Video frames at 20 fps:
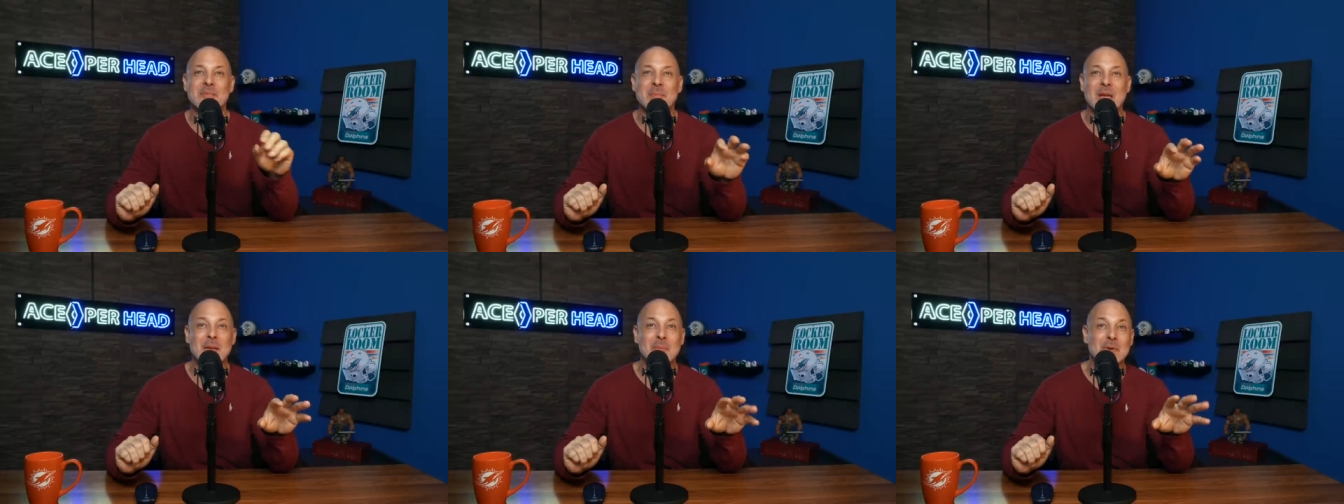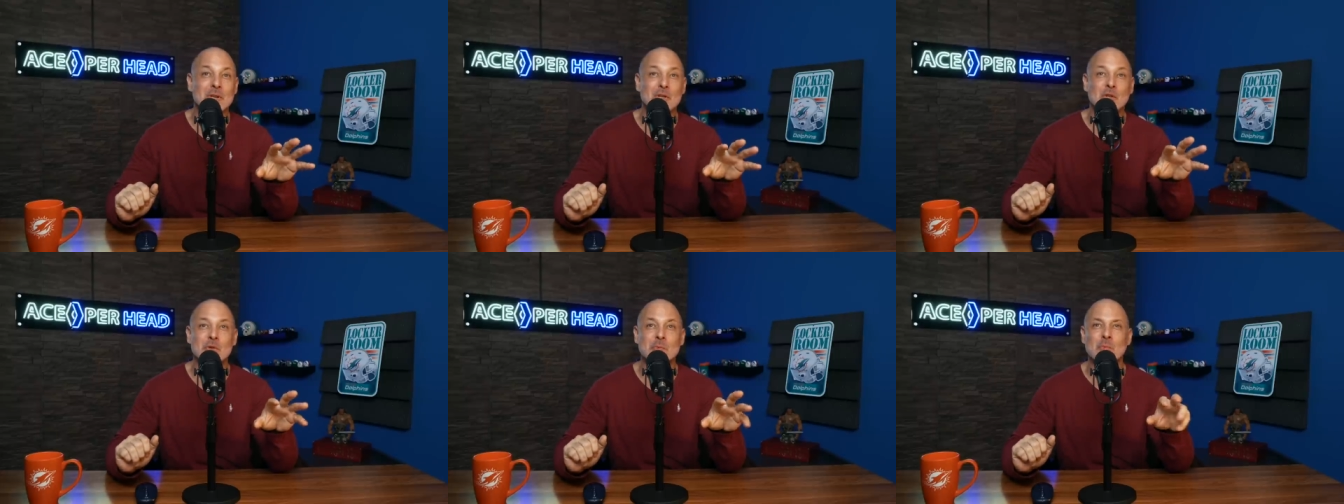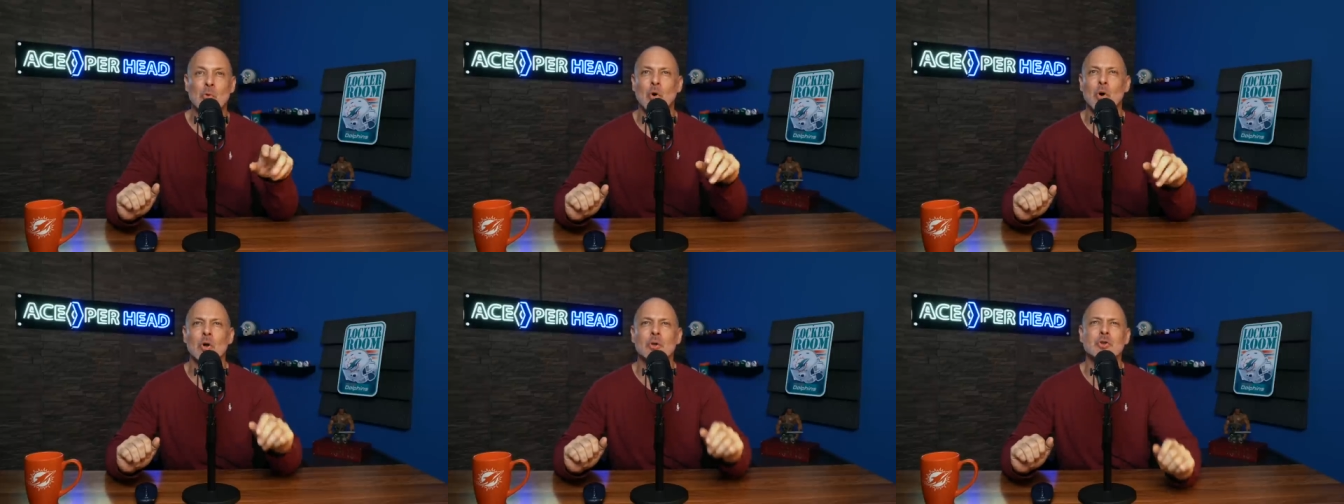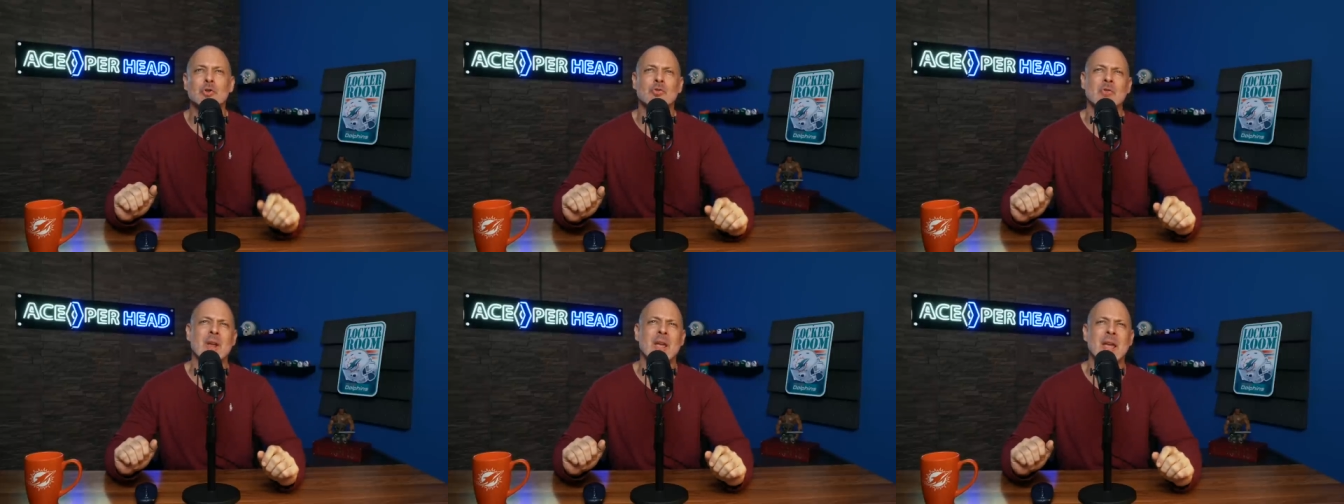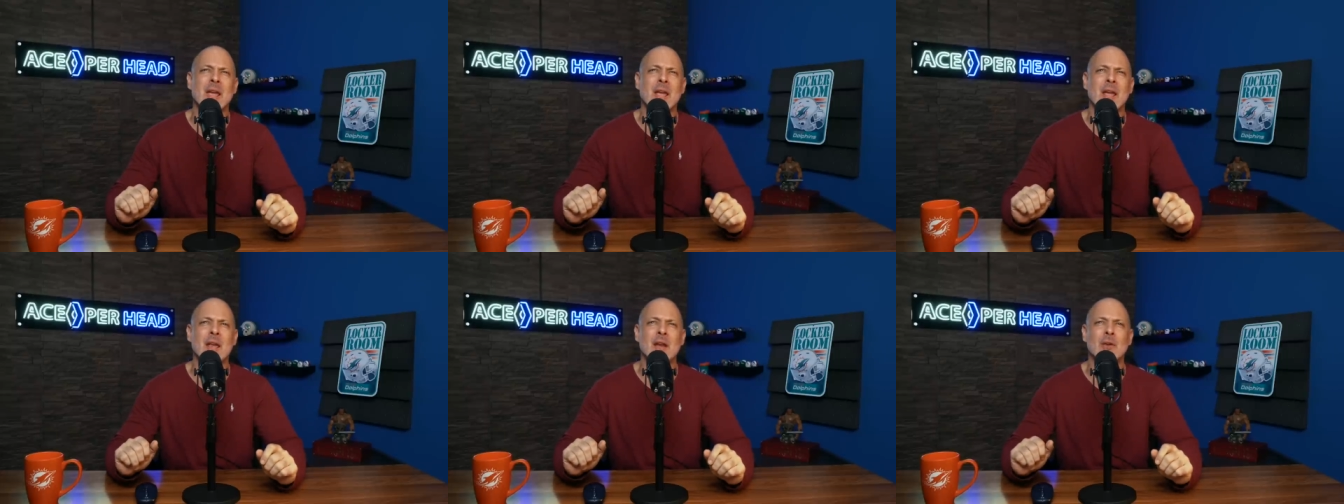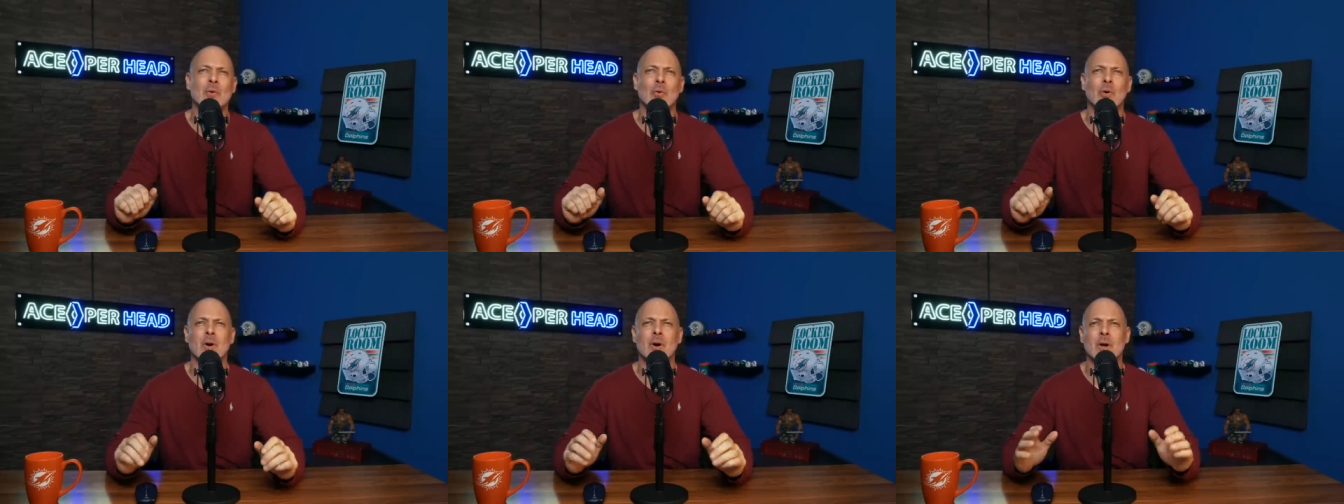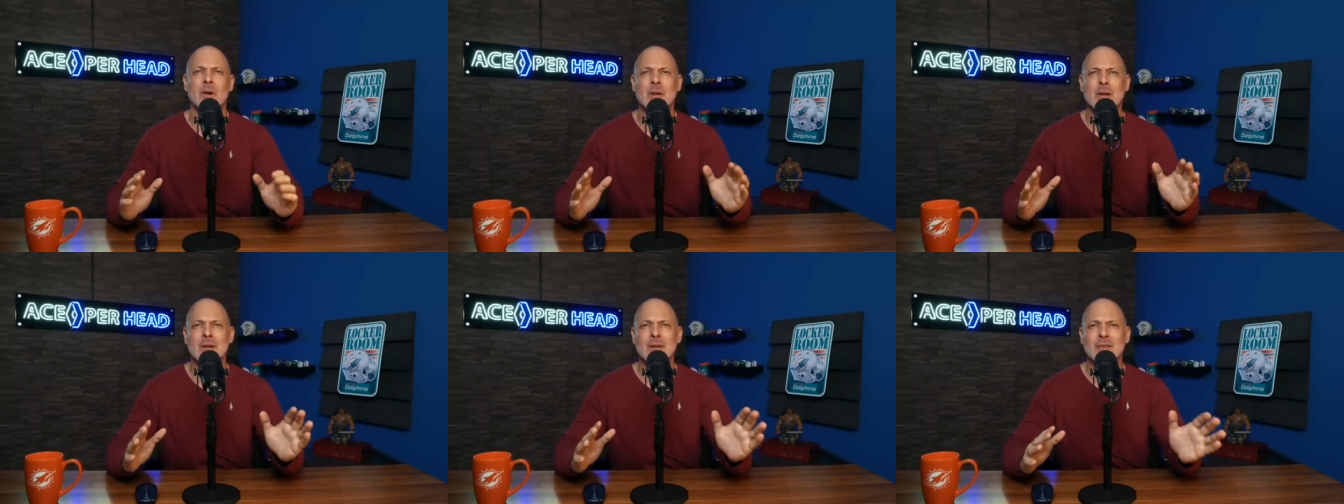maybe a small trade or
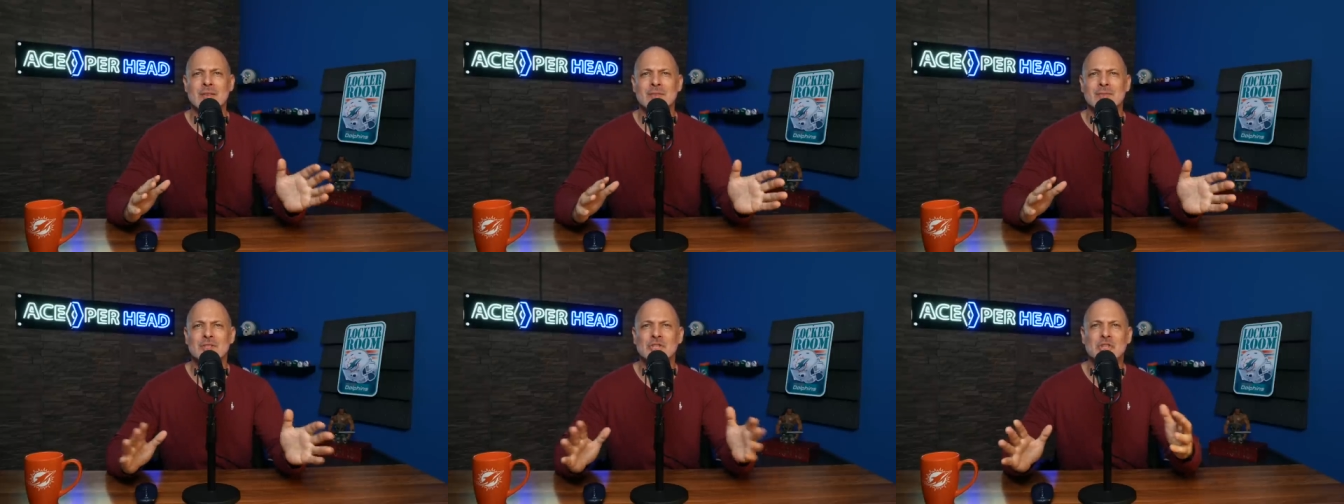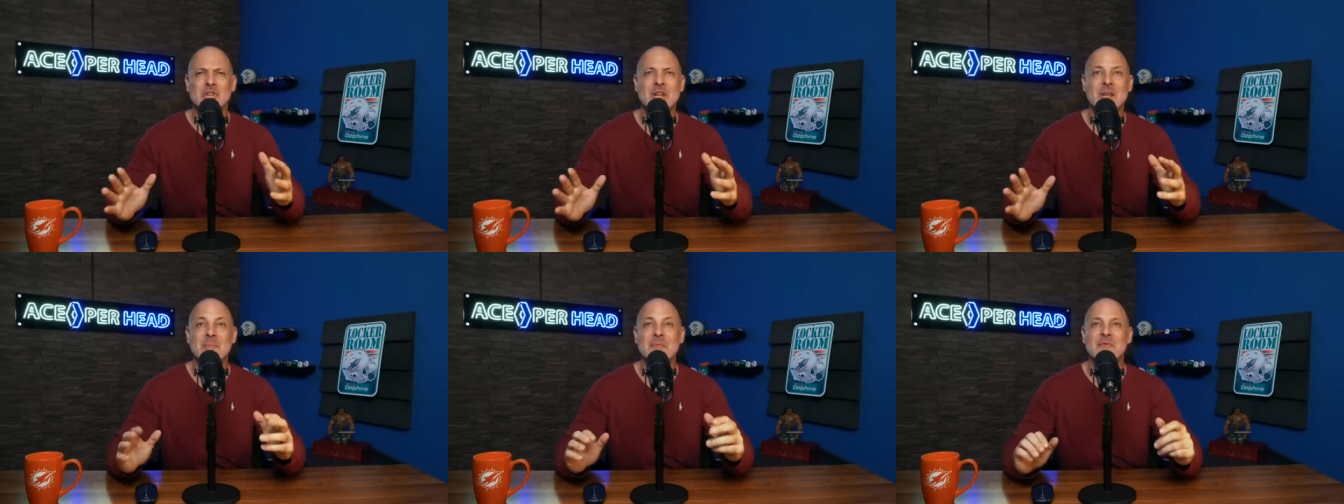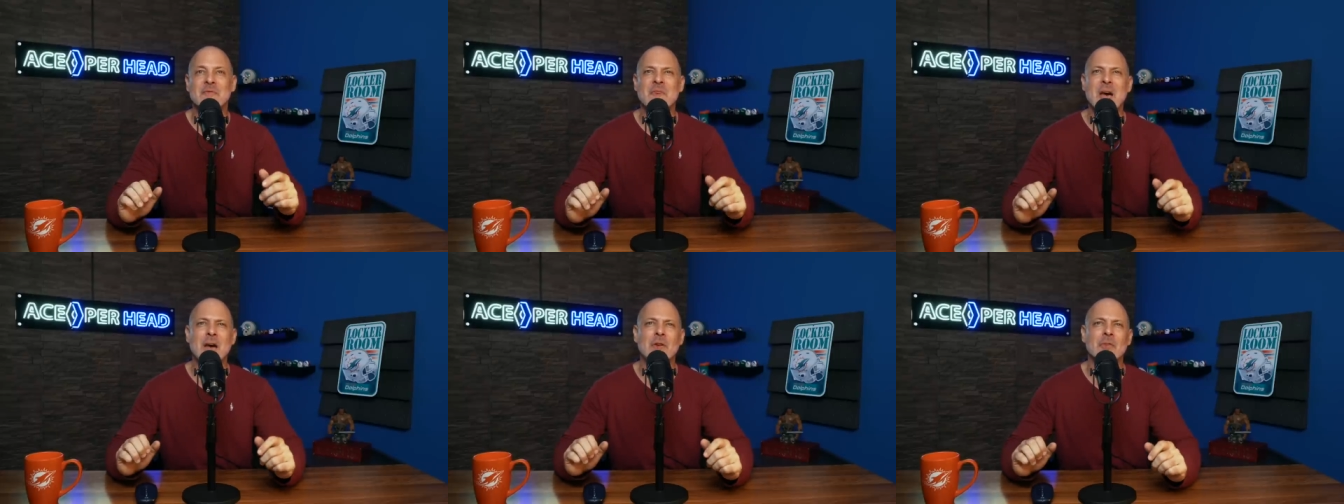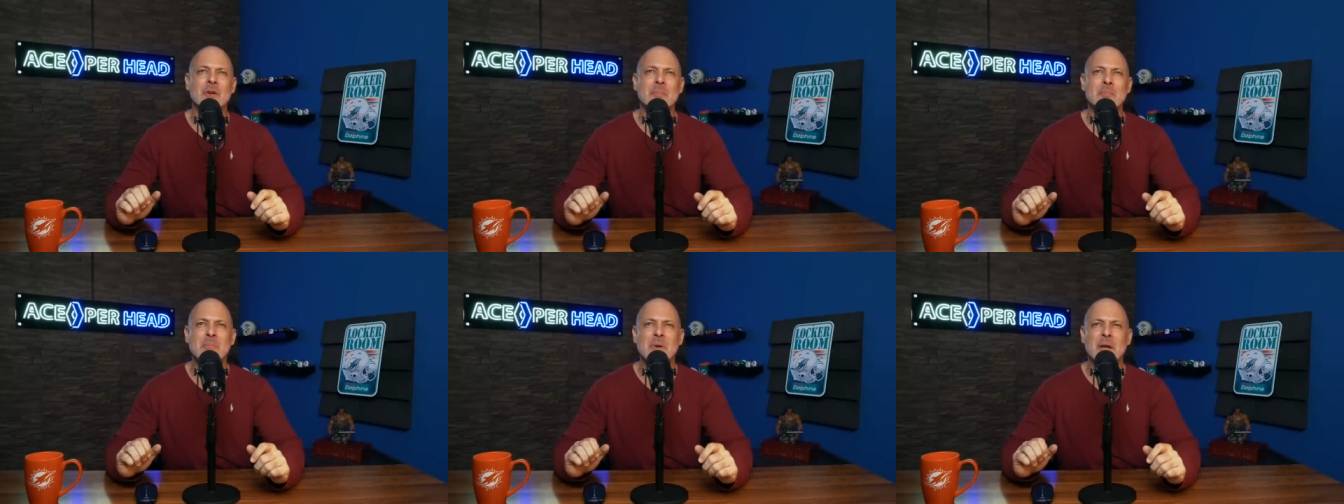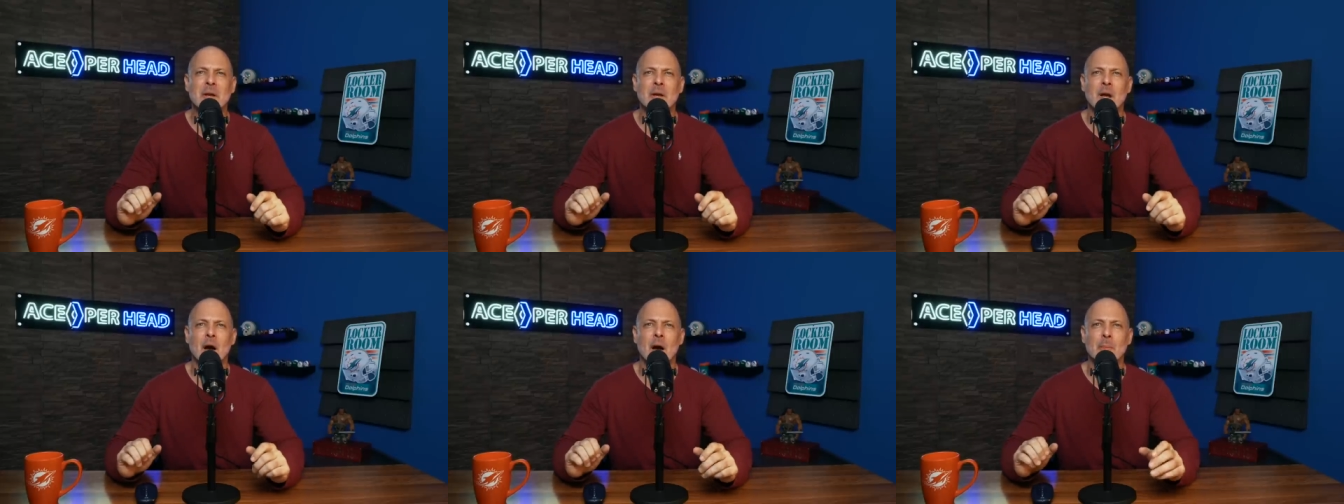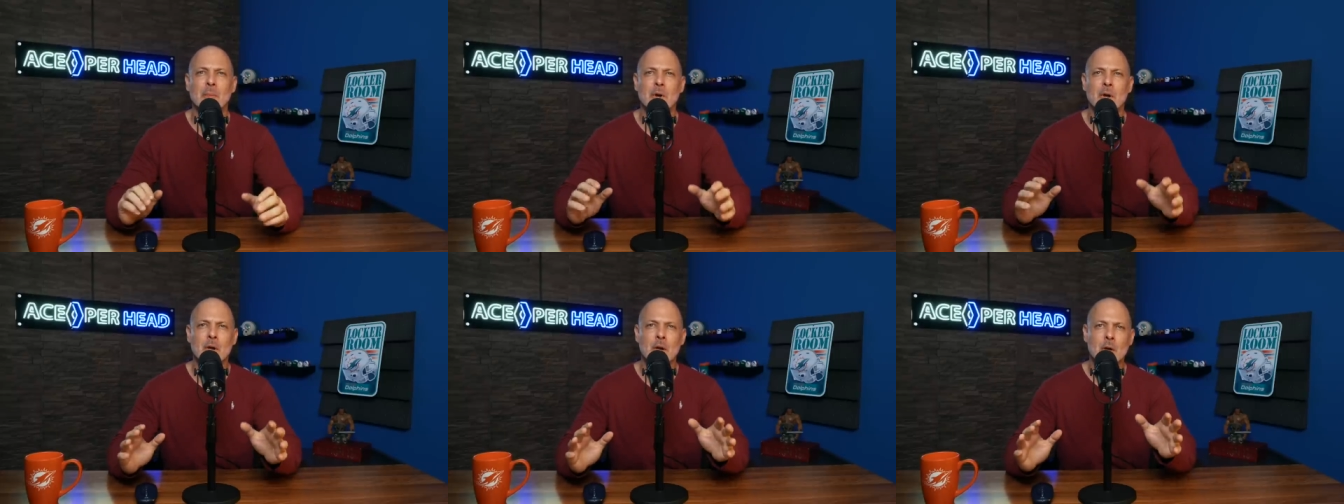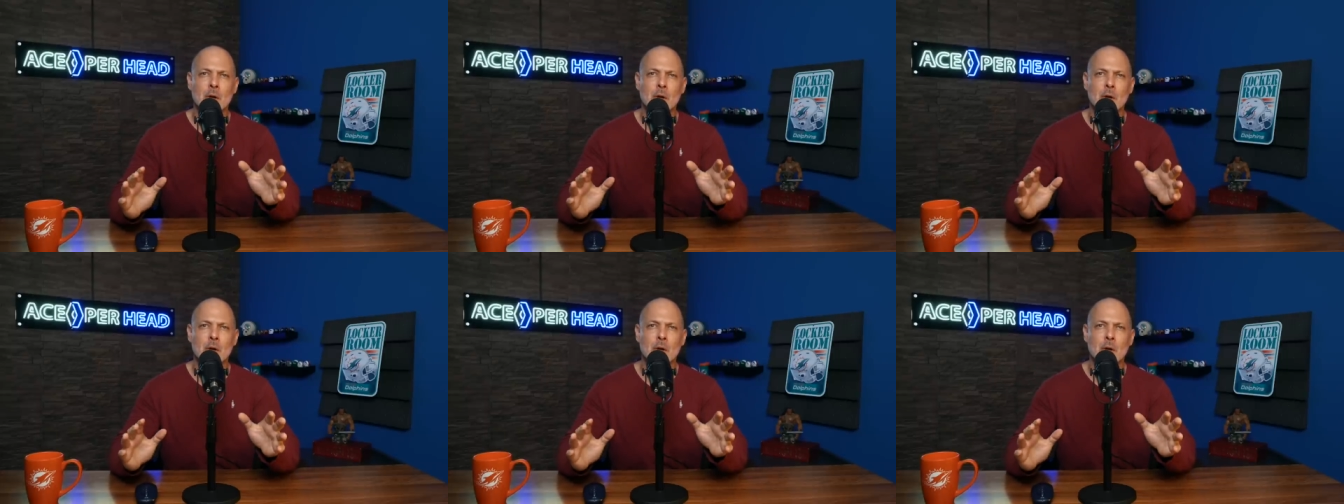cheap veteran pickup.